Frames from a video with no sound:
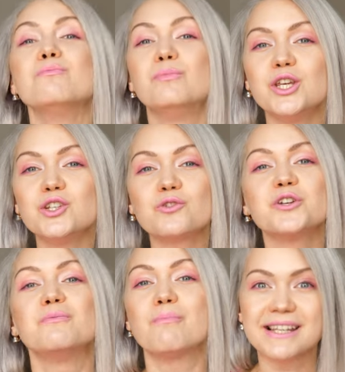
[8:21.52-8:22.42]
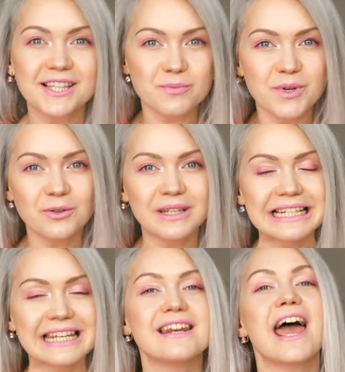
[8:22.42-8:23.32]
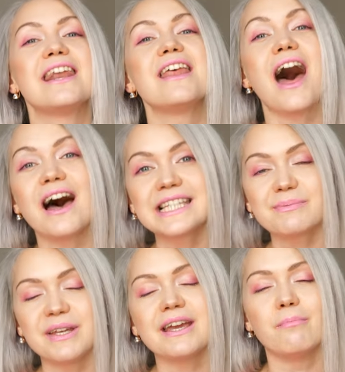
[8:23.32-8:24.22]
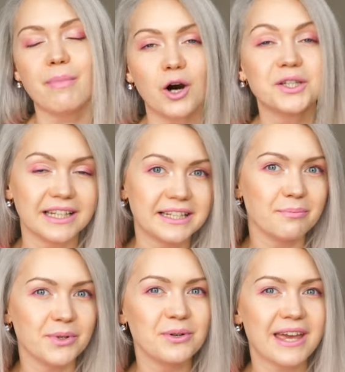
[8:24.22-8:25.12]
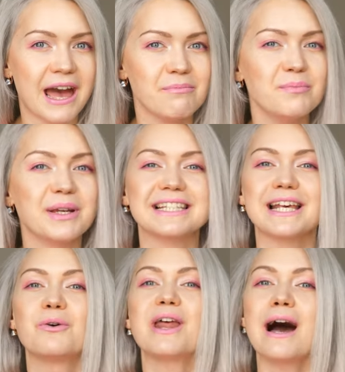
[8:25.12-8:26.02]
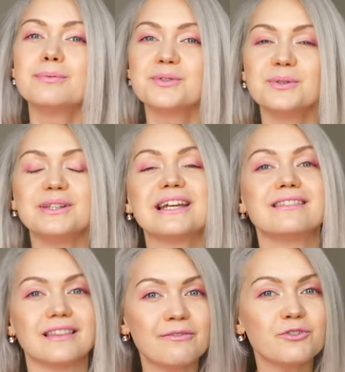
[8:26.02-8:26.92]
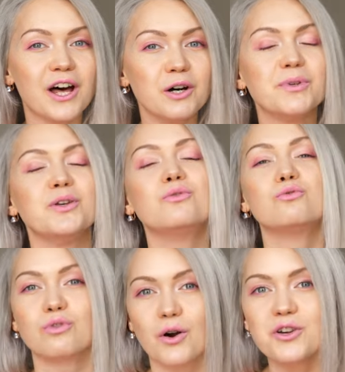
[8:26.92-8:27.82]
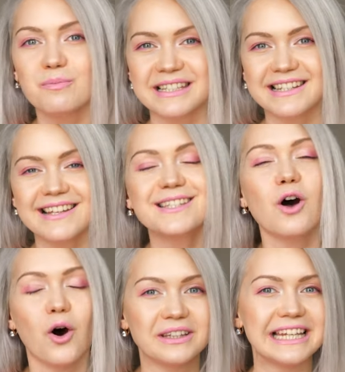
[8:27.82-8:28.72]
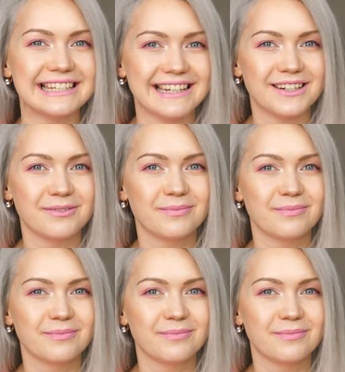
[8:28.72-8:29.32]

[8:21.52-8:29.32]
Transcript: be sure you message me on LinkedIn and ask me about the LinkedIn Bootcamp, because I would absolutely love to help you grow your business on LinkedIn.